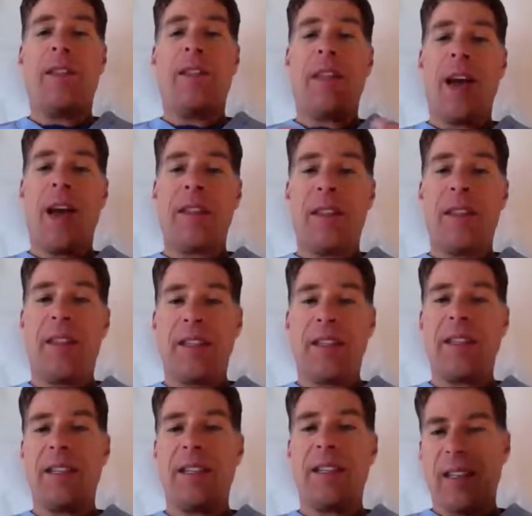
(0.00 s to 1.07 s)
that
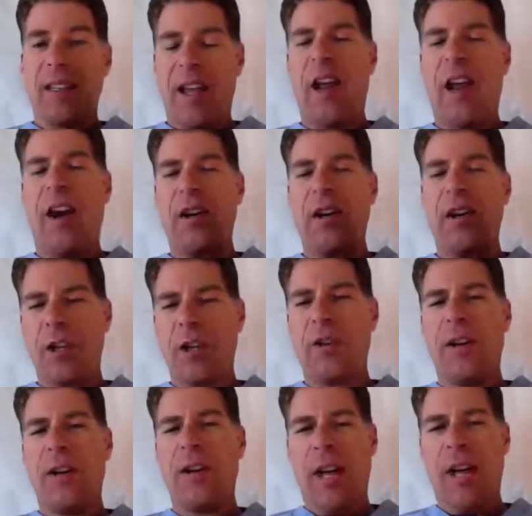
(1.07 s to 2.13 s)
this care,
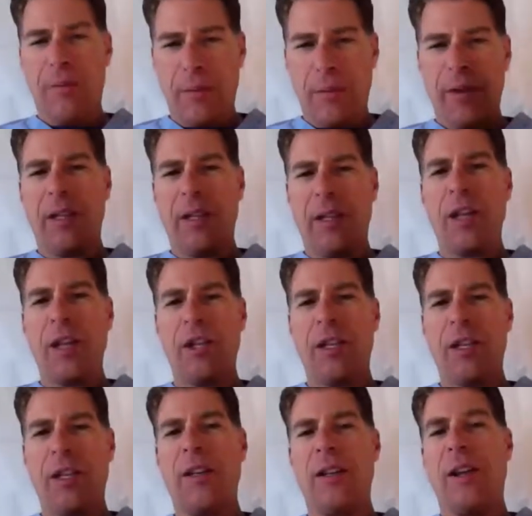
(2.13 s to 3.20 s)
nurturing, love,
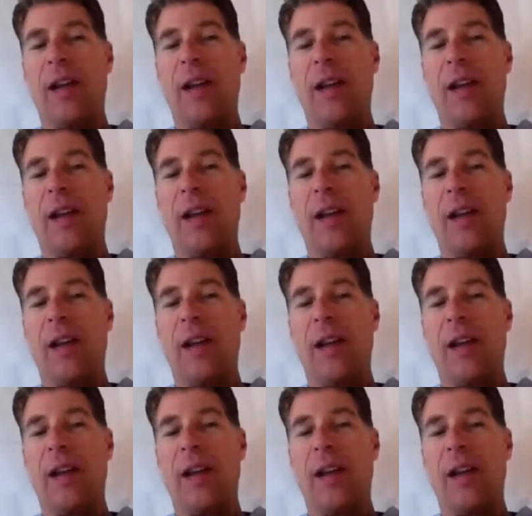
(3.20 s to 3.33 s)
affiliation,